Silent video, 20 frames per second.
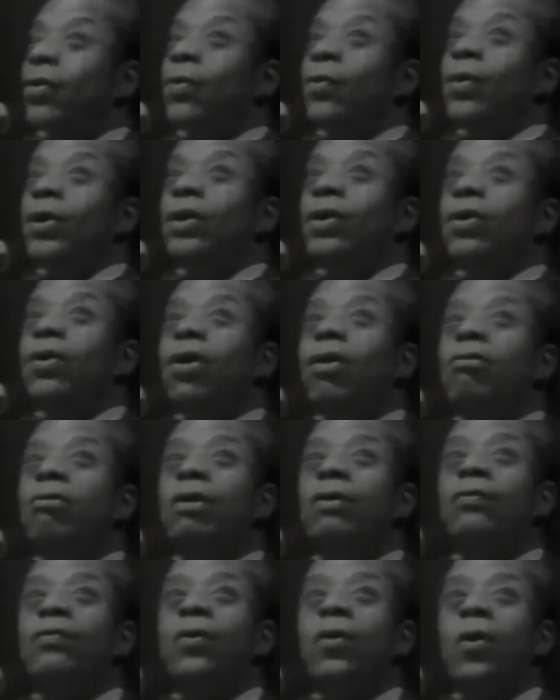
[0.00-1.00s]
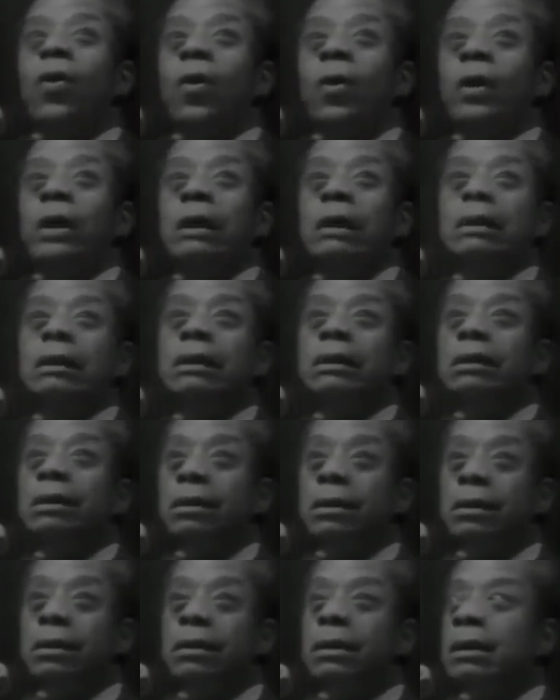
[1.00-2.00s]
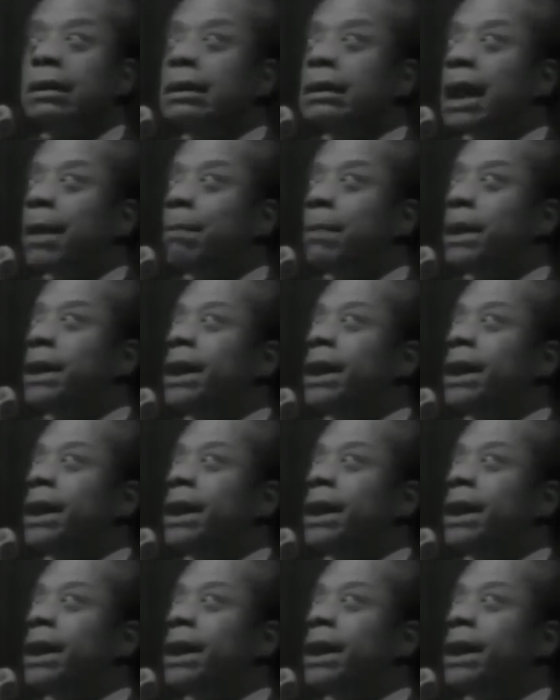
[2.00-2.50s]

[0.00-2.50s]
We can no longer afford that